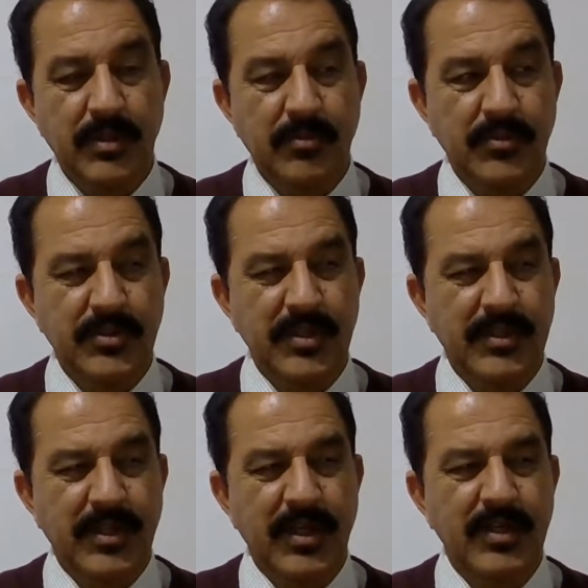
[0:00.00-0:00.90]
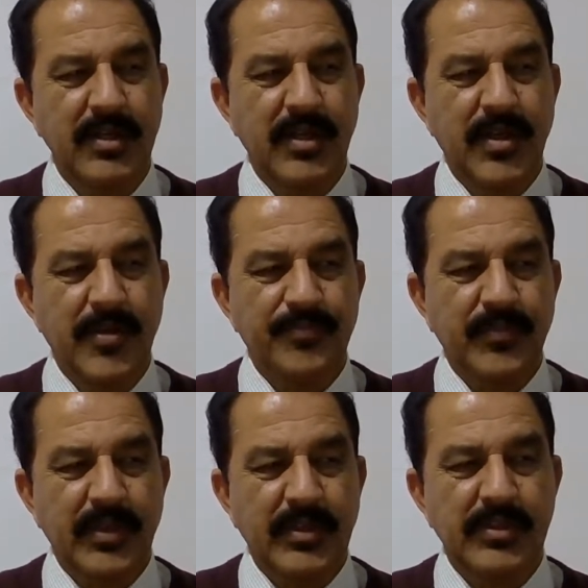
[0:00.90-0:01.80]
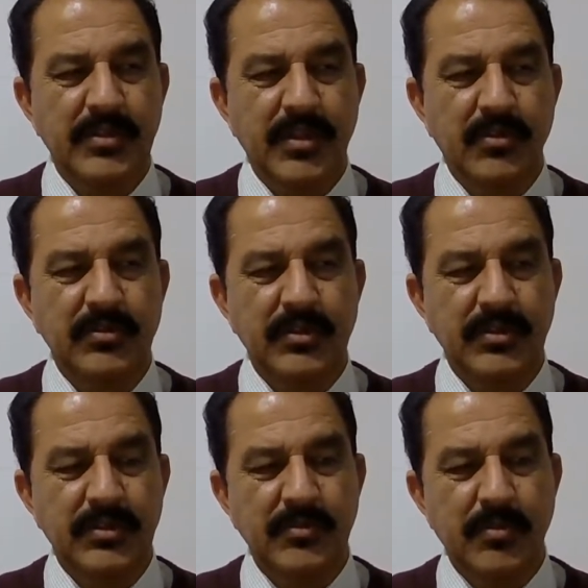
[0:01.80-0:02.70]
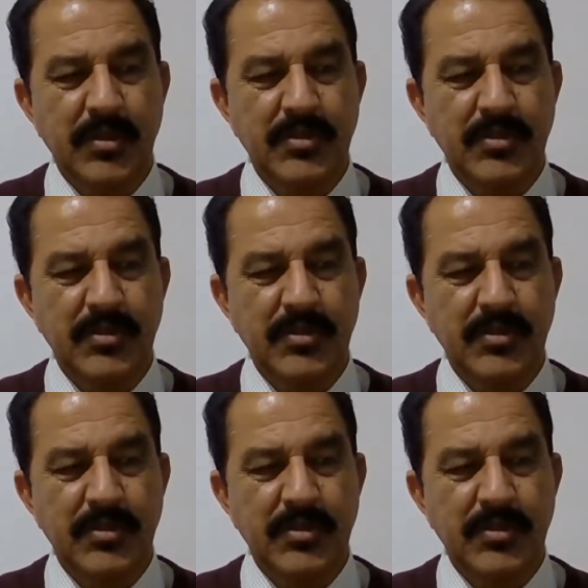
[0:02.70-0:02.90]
the porcelain tile. It is